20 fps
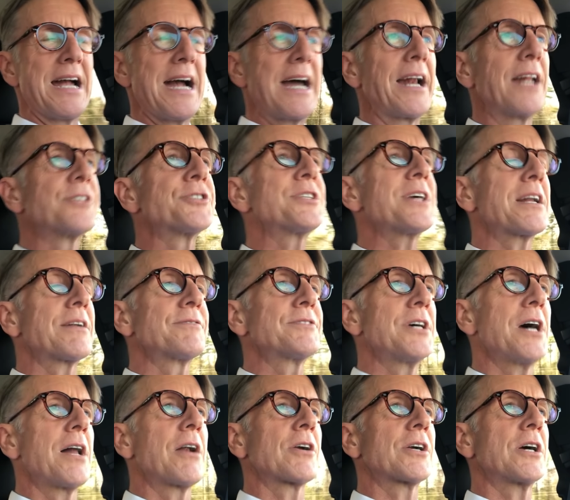And instead of
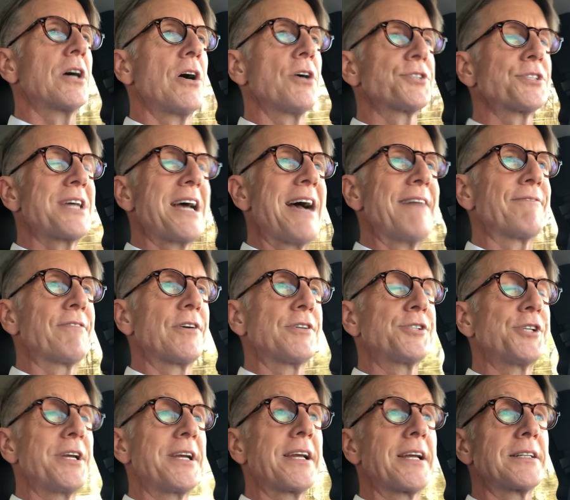dollar cost
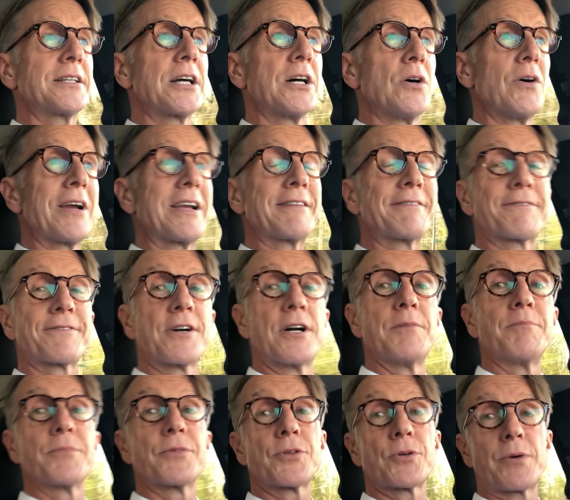averaging and going
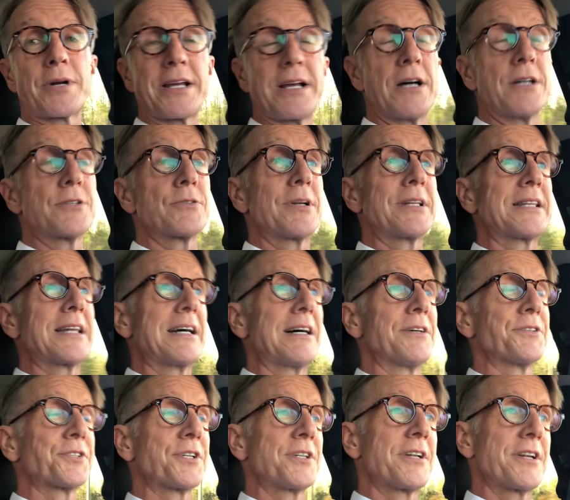from
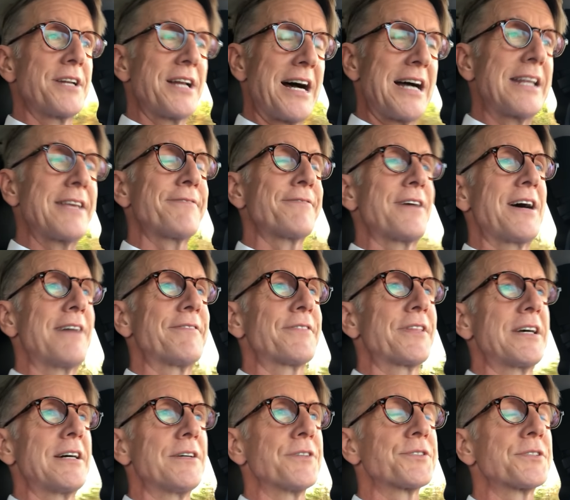300,000 to
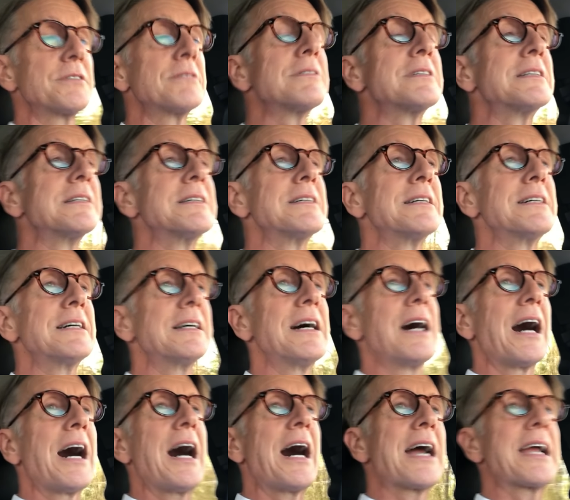95,000,
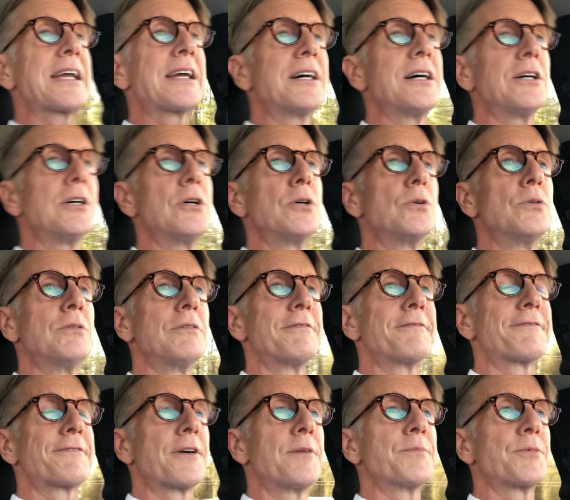I go
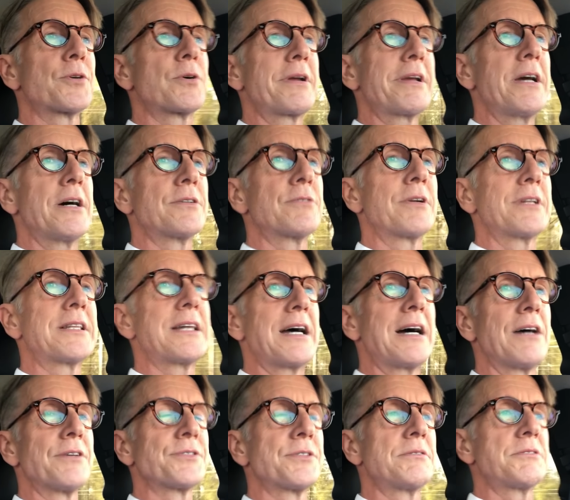from
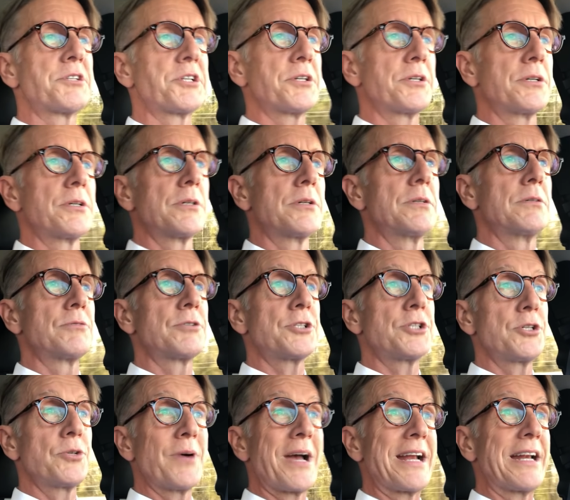300,000 to
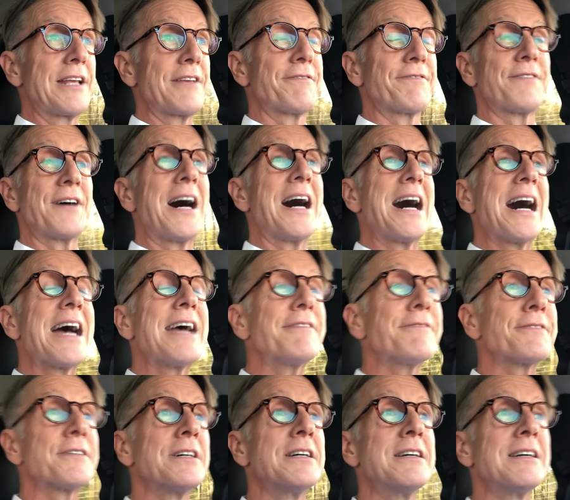
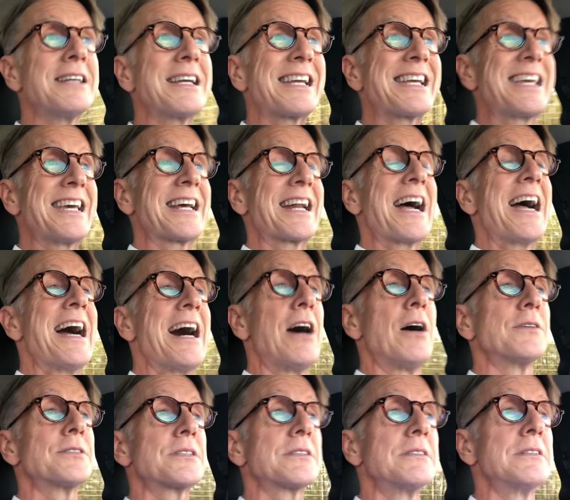285, get
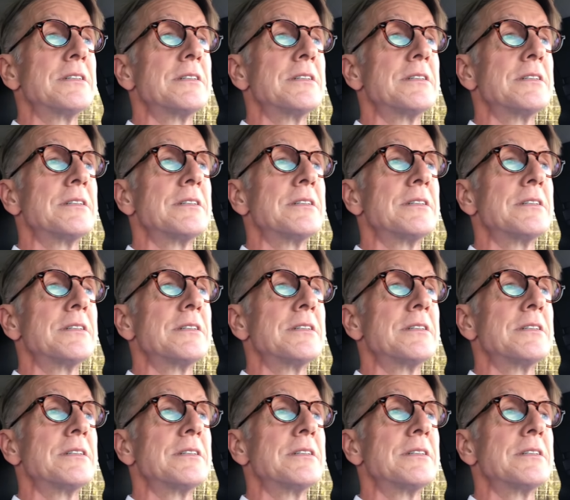out,